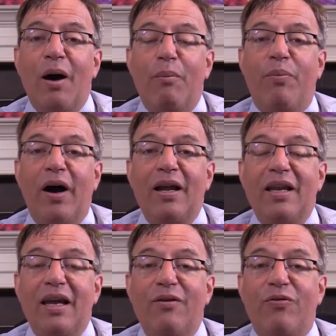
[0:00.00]
But
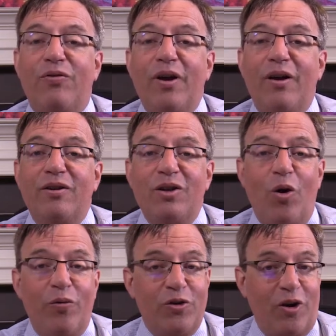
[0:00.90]
if there's, if
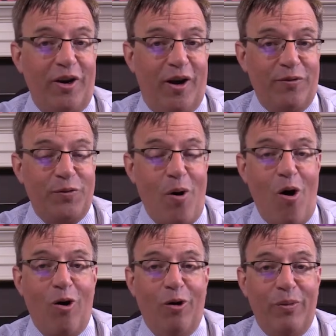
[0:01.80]
you're starting off
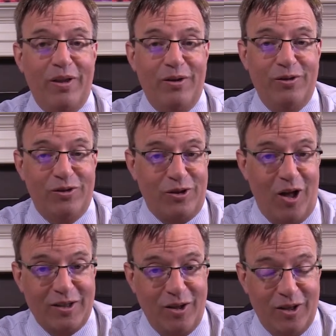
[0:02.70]
small, but there's
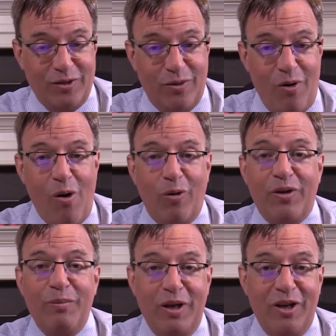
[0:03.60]
lots and lots of growth,
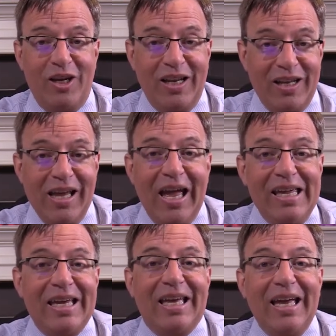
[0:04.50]
I mean, you can
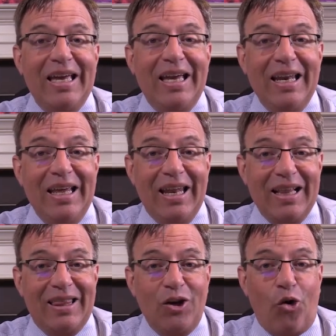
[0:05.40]
get in
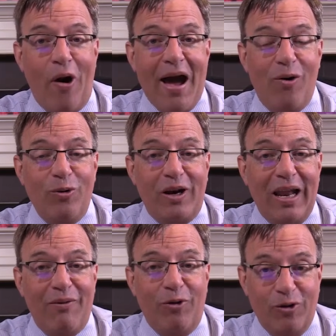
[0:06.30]
at the ground
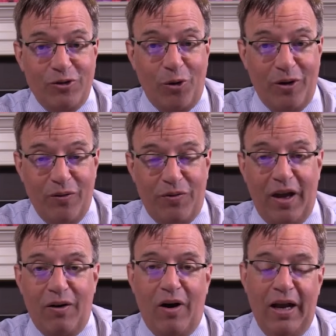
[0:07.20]
level sort of
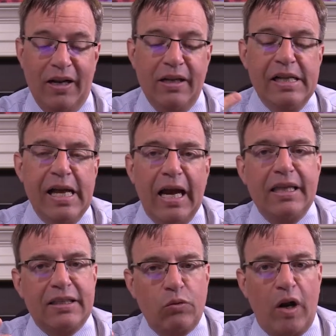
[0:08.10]
thing, right? And
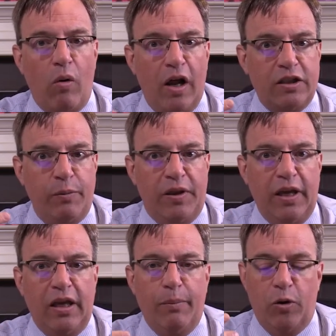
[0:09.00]
this is what I want us to be
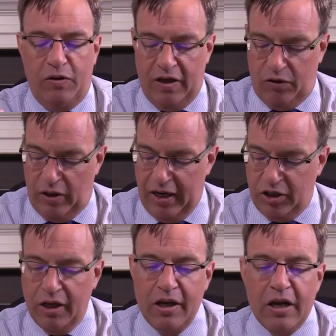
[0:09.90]
thinking about Central Asia.